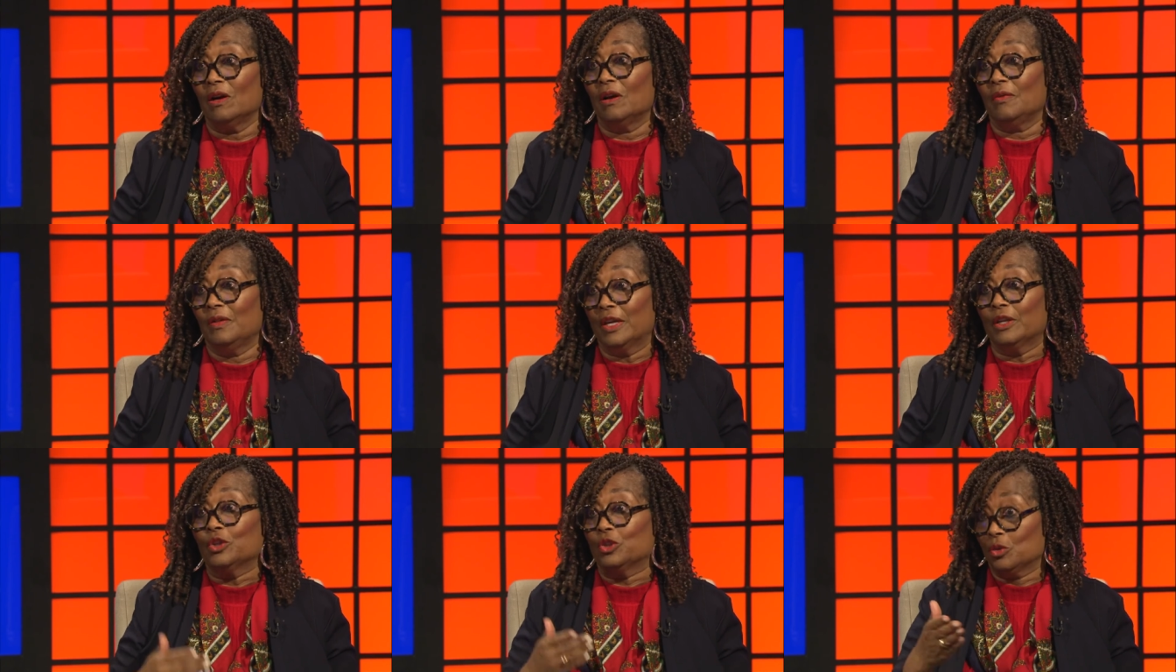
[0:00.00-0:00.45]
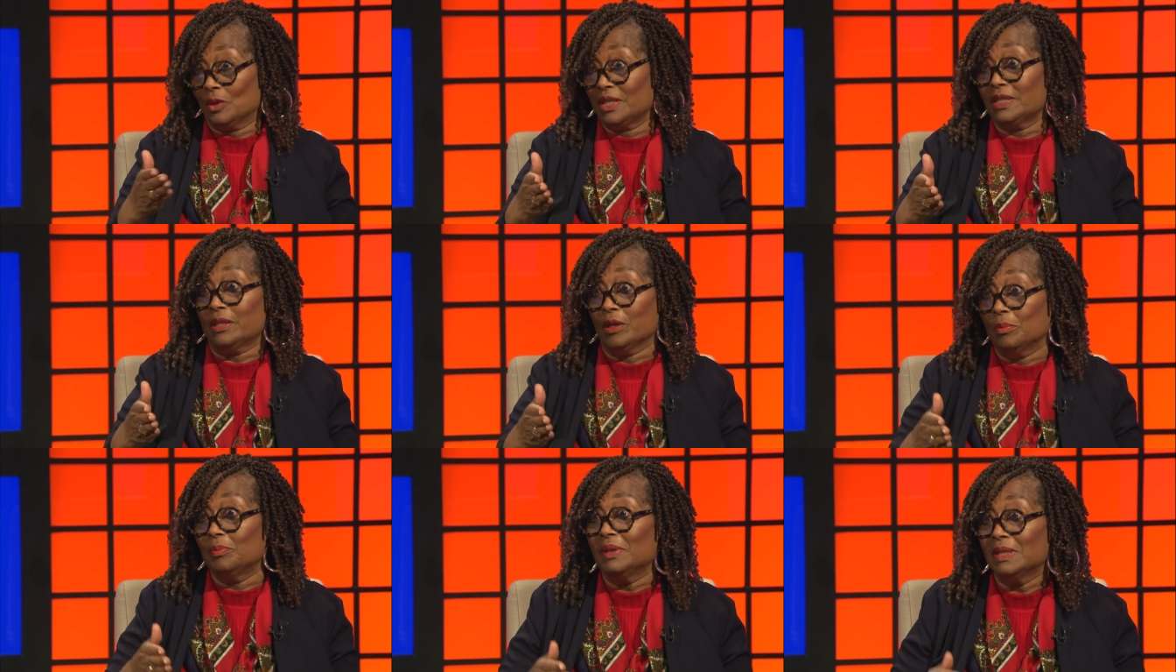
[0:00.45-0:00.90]
that address
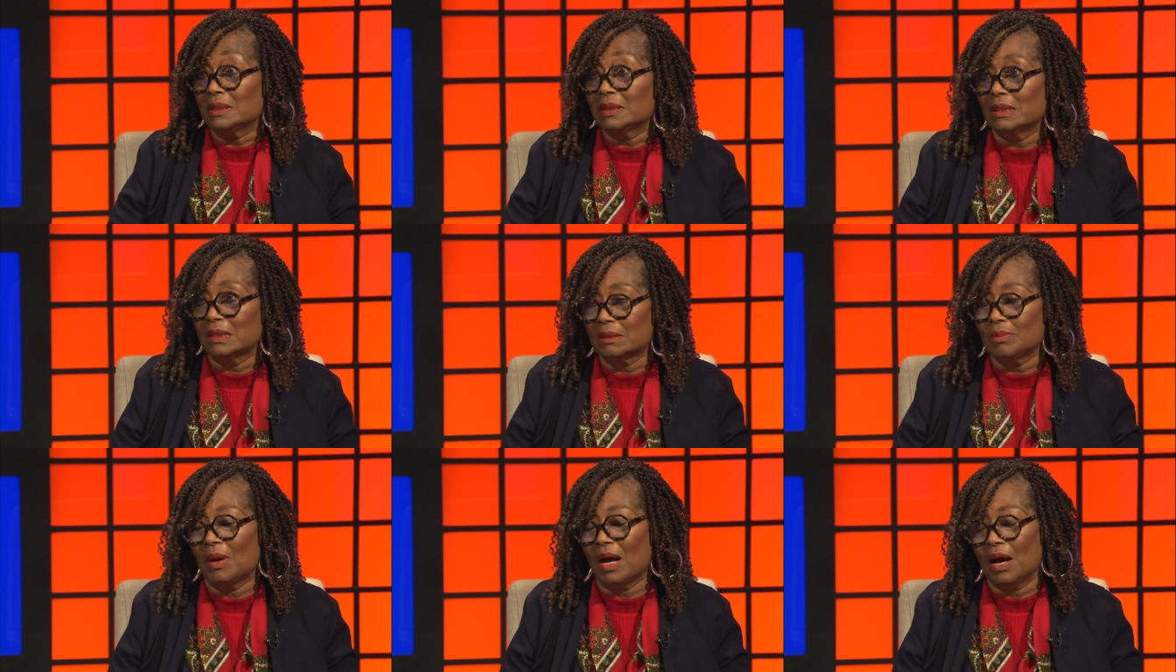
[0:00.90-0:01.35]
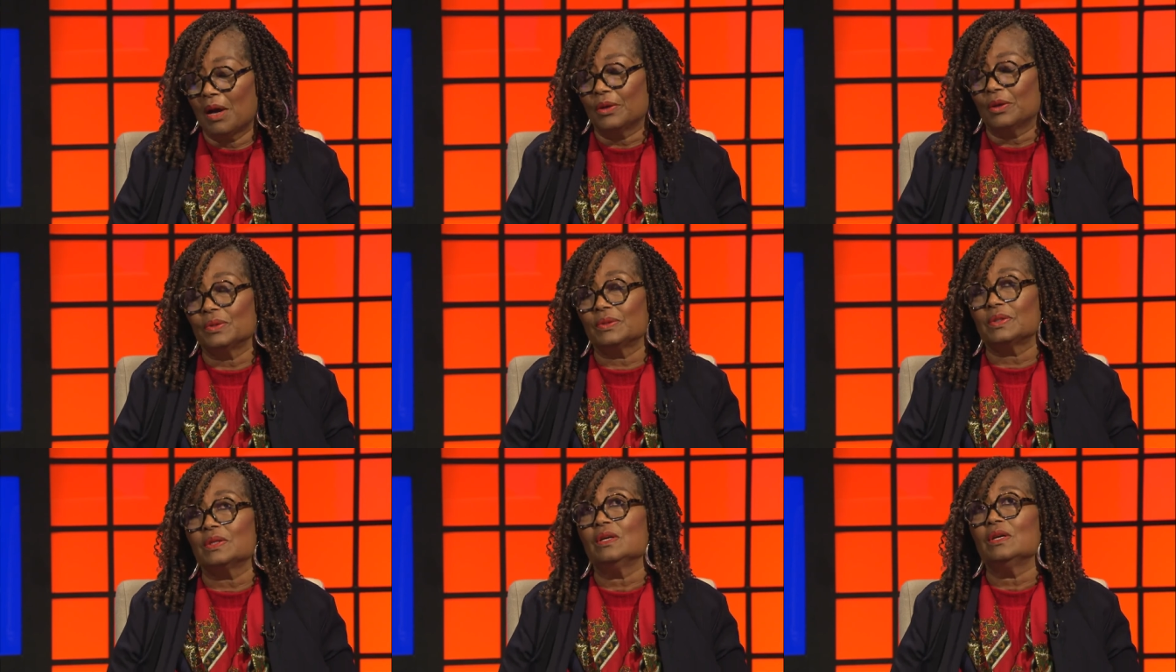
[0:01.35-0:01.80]
their business
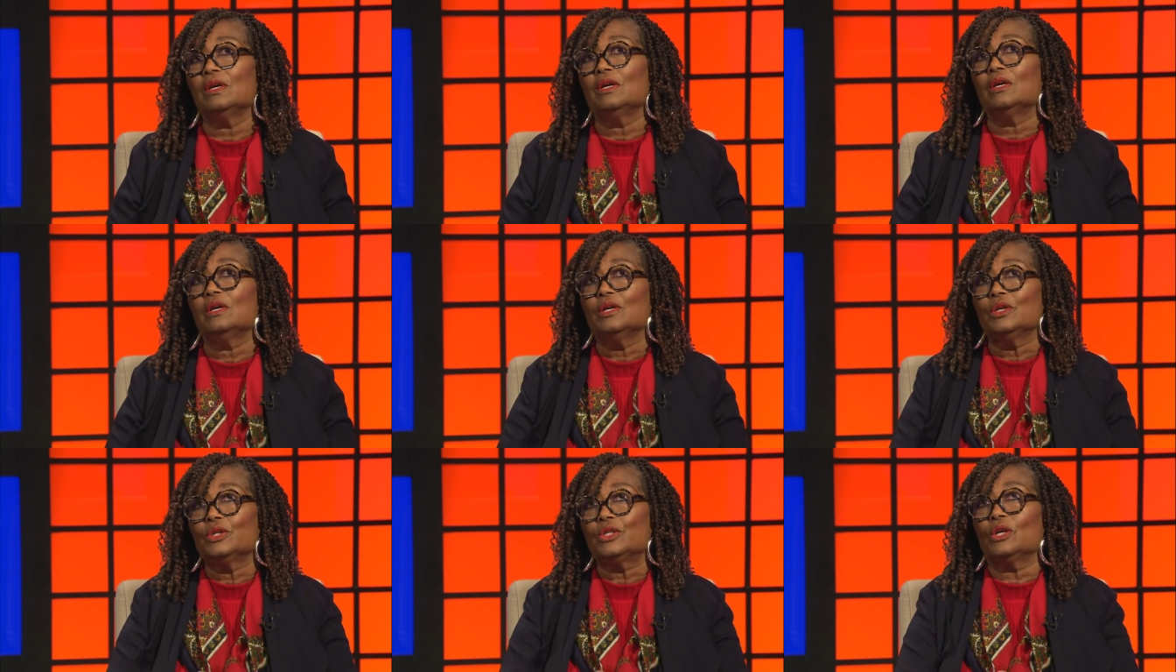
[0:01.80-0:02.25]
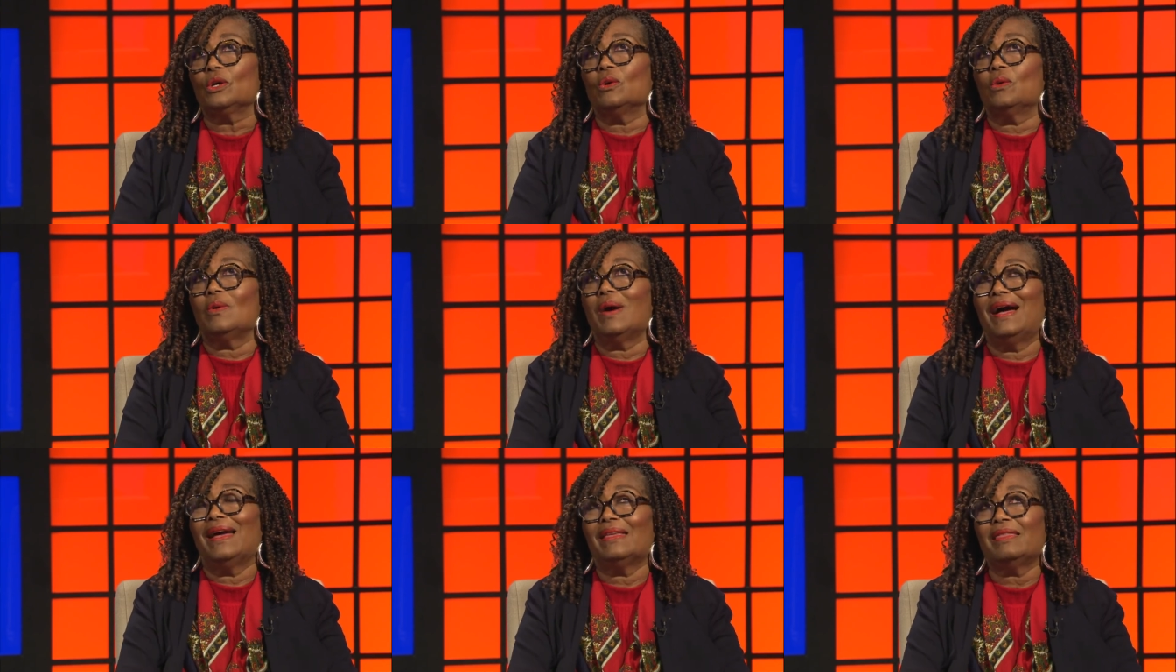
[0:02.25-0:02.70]
models.
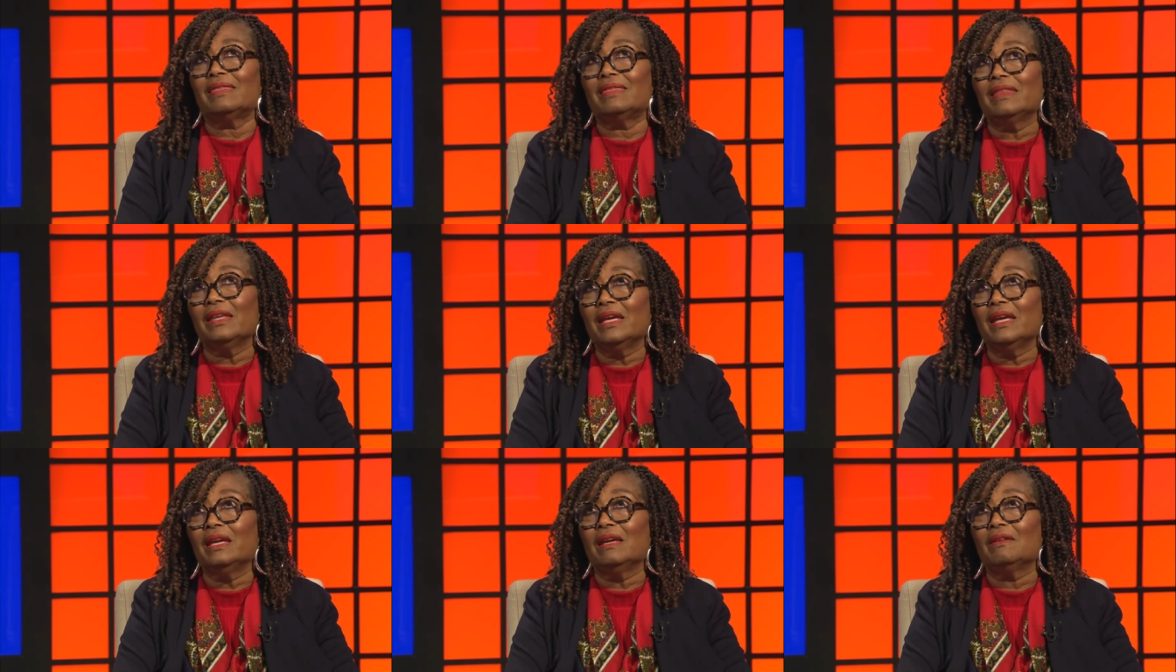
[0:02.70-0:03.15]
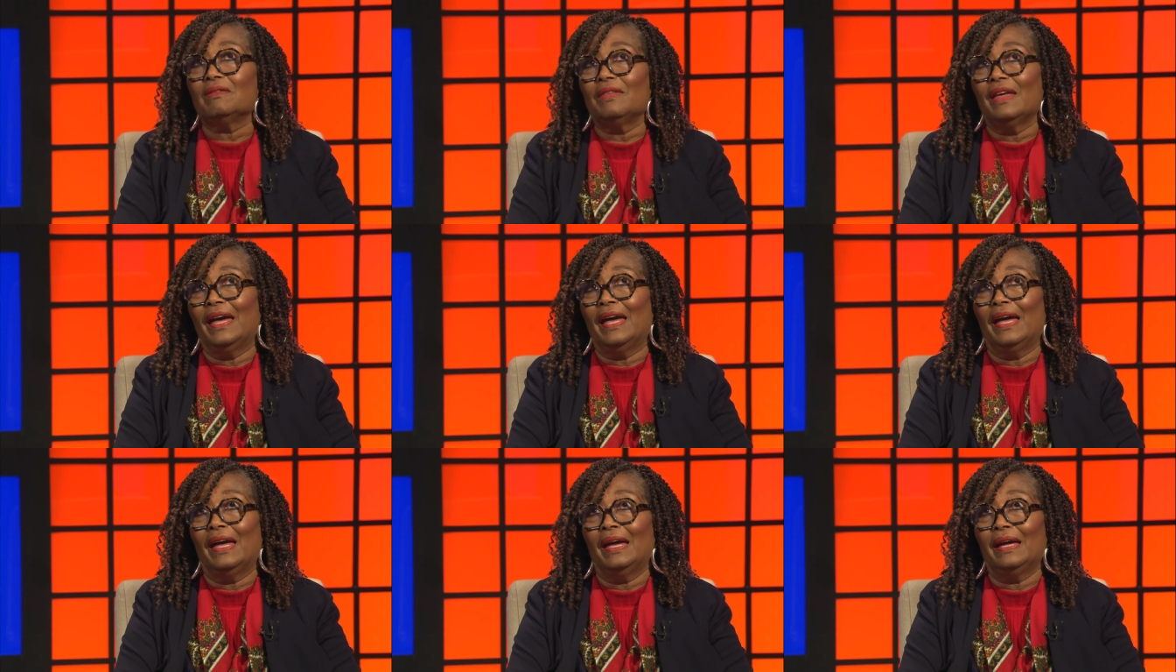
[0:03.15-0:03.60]
So I think
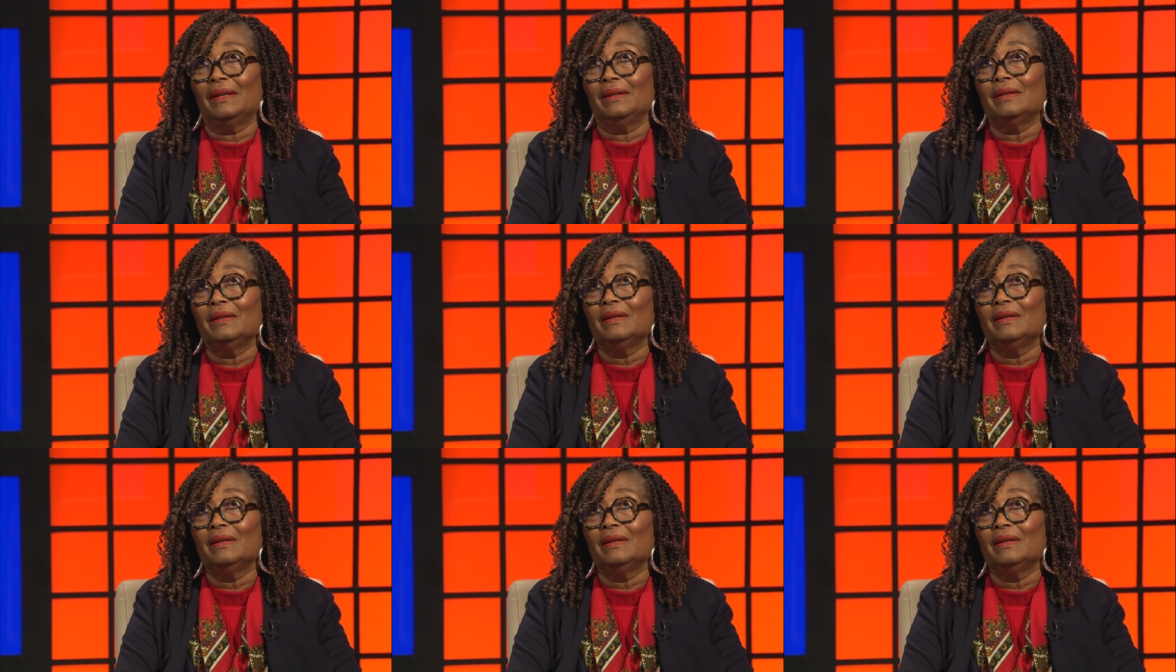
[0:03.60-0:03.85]
that